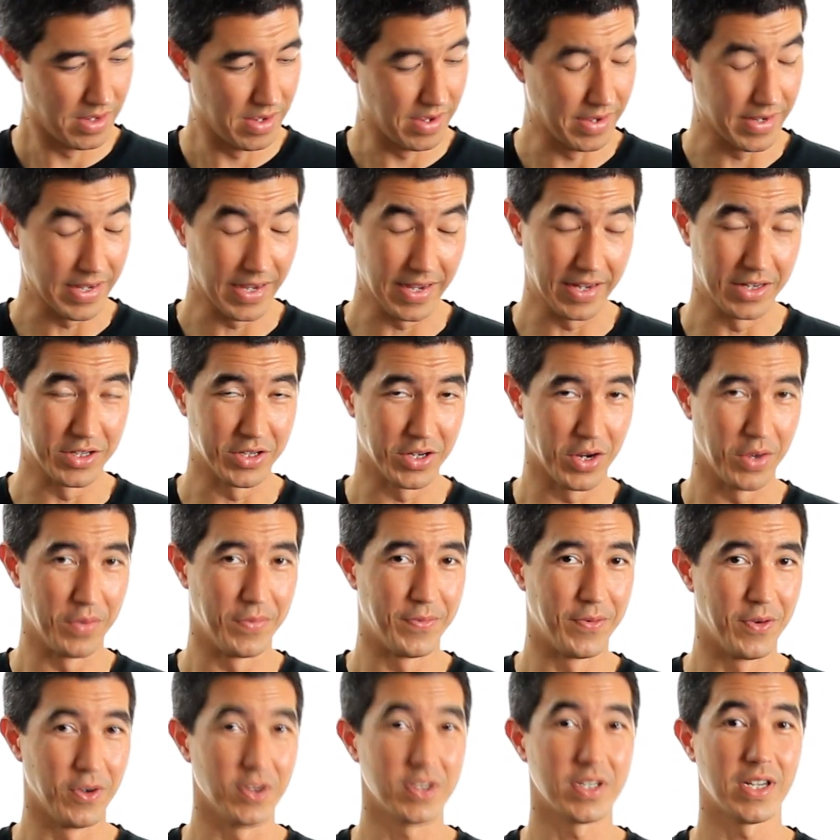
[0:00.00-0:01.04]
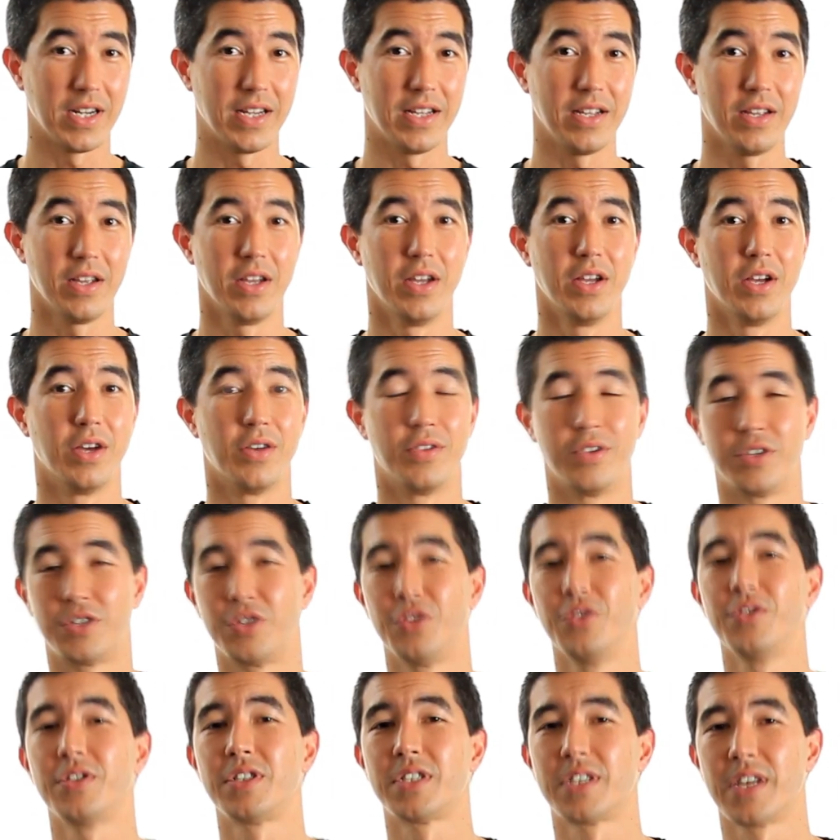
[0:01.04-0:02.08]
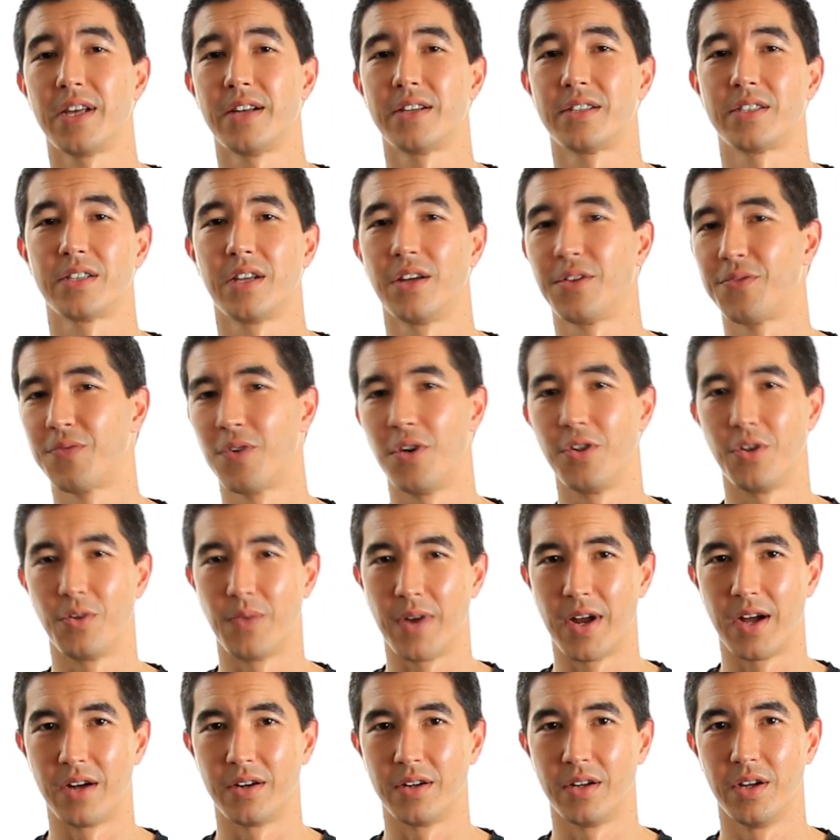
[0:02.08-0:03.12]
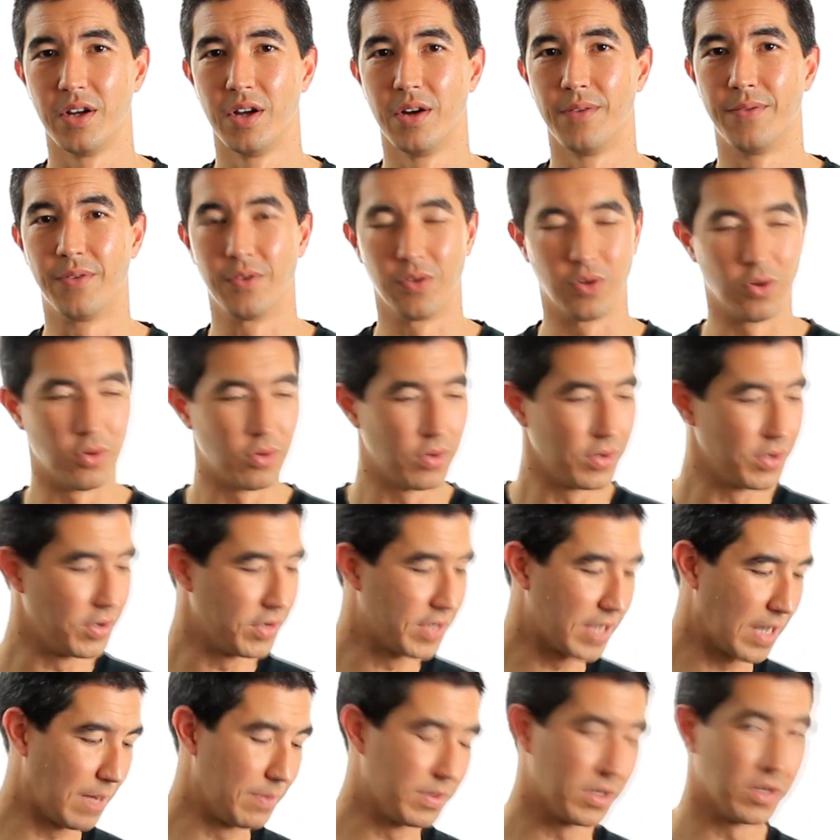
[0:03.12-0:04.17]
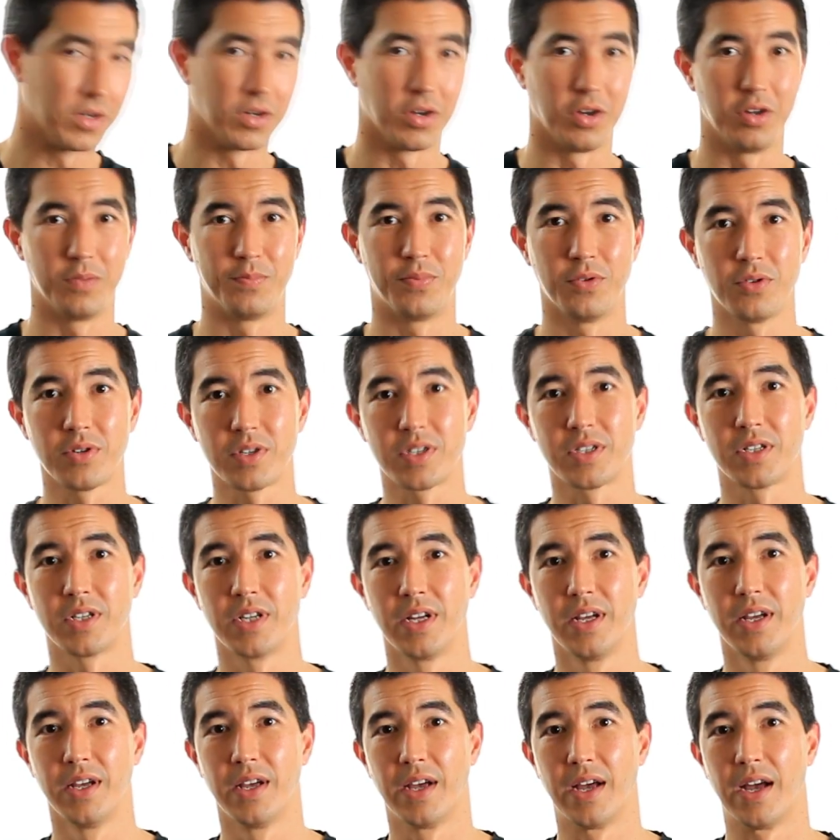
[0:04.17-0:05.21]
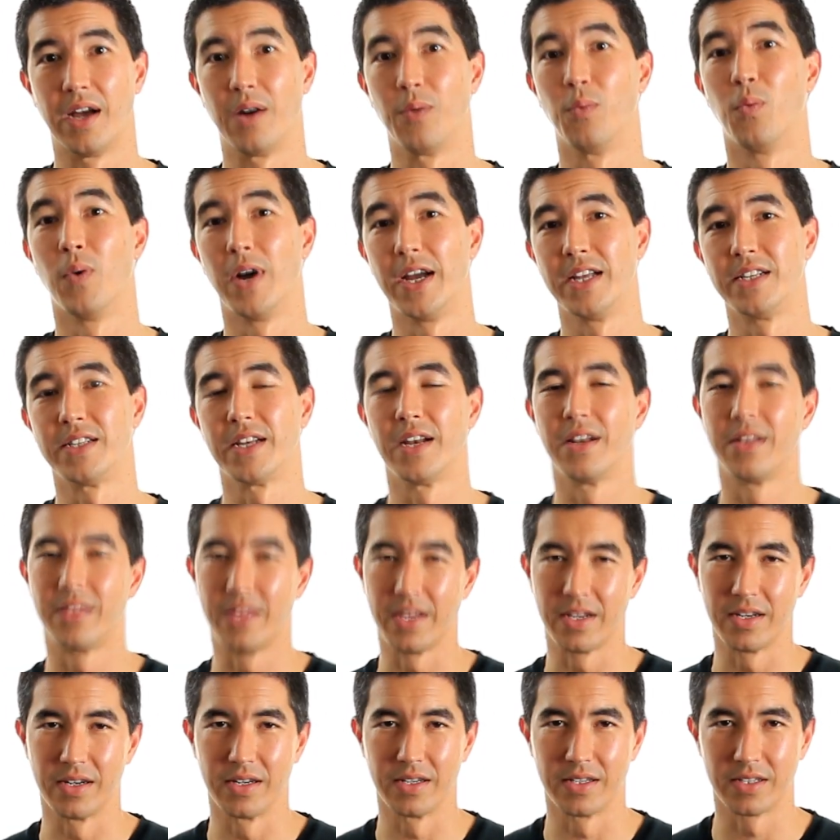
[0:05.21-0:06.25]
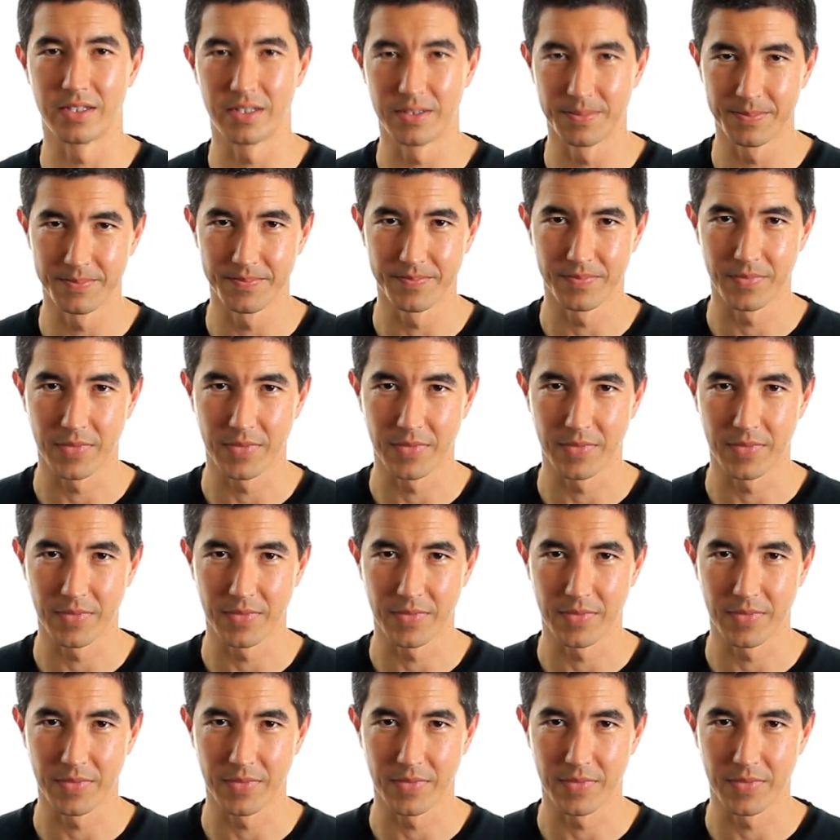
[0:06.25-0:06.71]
Okay, so firstly, the two stats are thrown around for all new tablets and notebooks, weight and thickness.